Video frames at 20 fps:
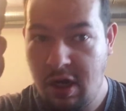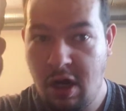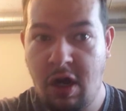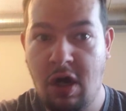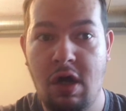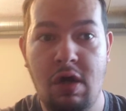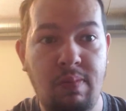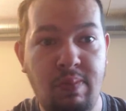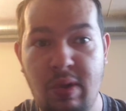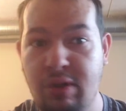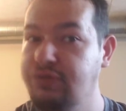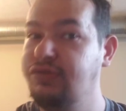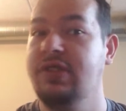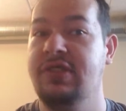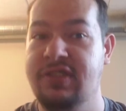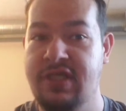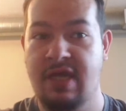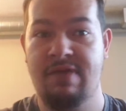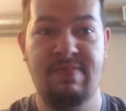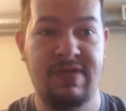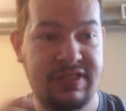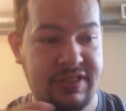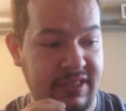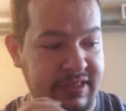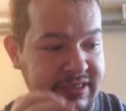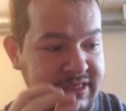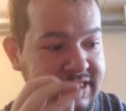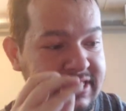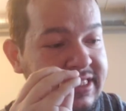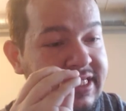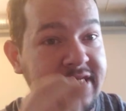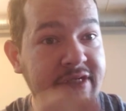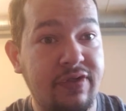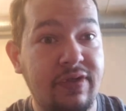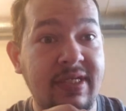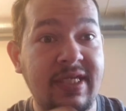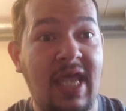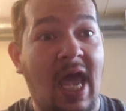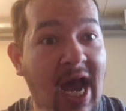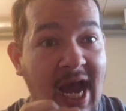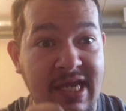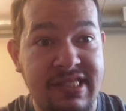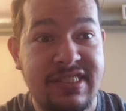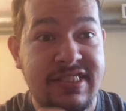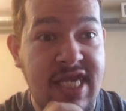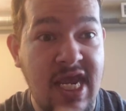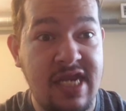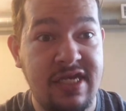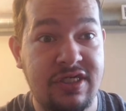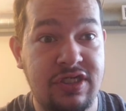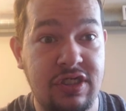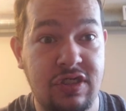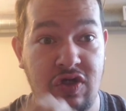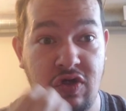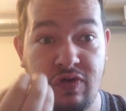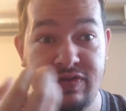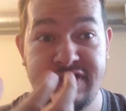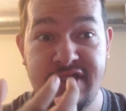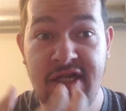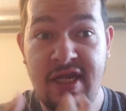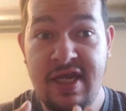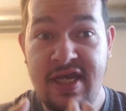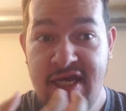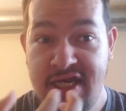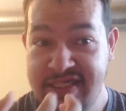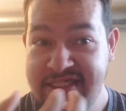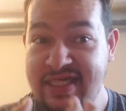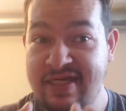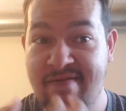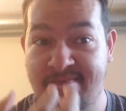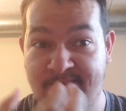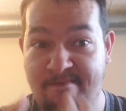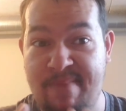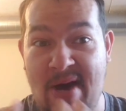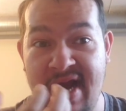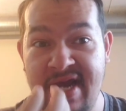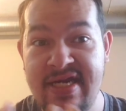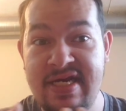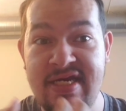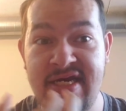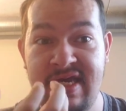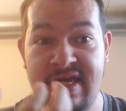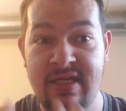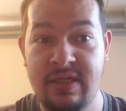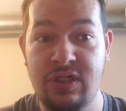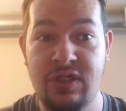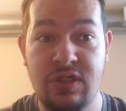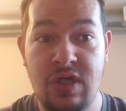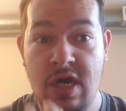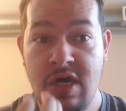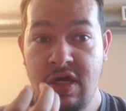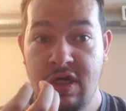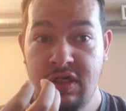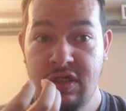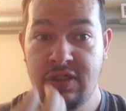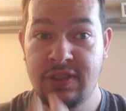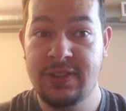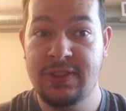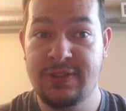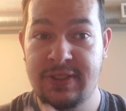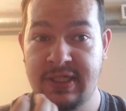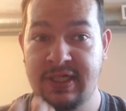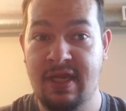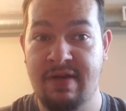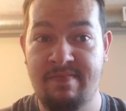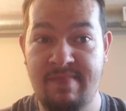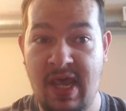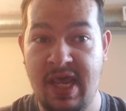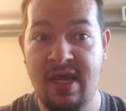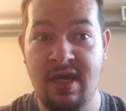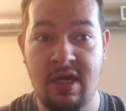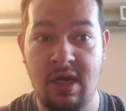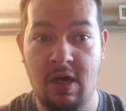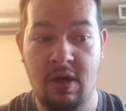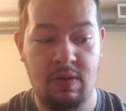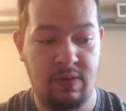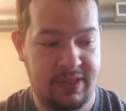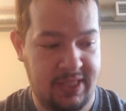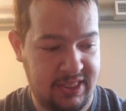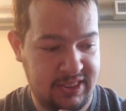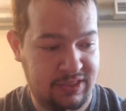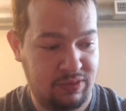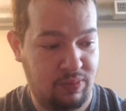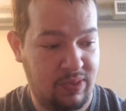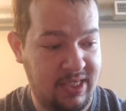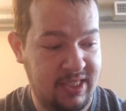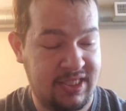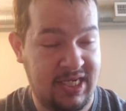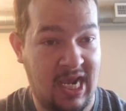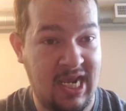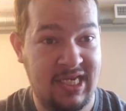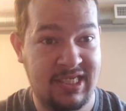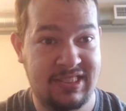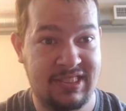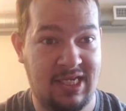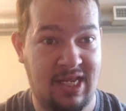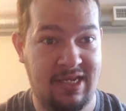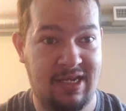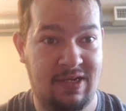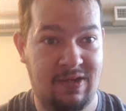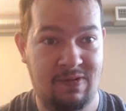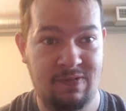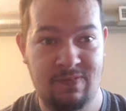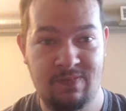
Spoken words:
Almost the same. It's literally identical. It's like biting into a freaking mango. That's what it tastes like.